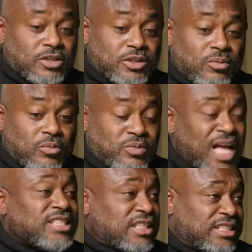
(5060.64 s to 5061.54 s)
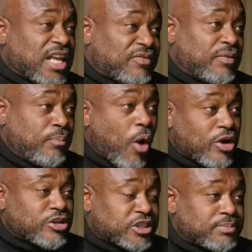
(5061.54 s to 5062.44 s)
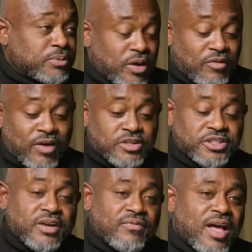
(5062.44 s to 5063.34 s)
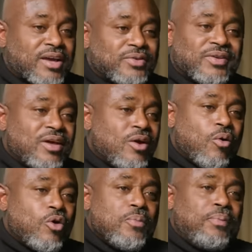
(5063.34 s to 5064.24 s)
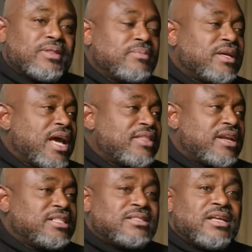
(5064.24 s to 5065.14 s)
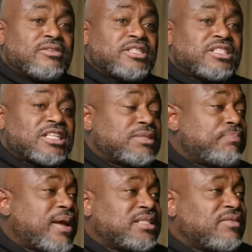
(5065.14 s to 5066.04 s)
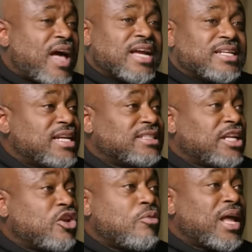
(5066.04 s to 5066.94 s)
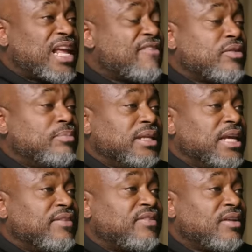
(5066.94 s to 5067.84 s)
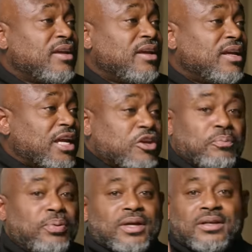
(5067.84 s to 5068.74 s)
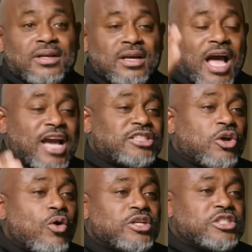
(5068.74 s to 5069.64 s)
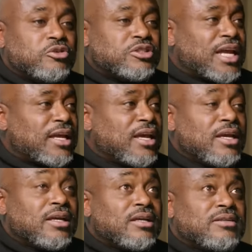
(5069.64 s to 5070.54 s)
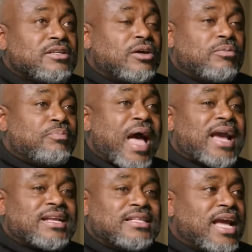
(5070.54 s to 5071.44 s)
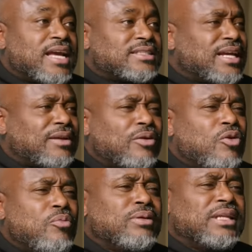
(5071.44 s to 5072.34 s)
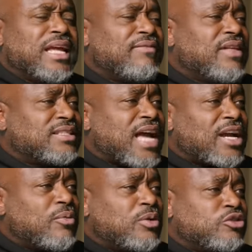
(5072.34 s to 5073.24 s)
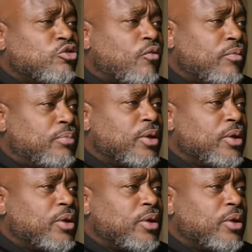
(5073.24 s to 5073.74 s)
So that's successful partnerships around shared values. Or you put them together and they're just expensive ideas that nobody ever believes. Like you put, I used to always use like, you know, back in the days, like who believed that Tiger Woods drove a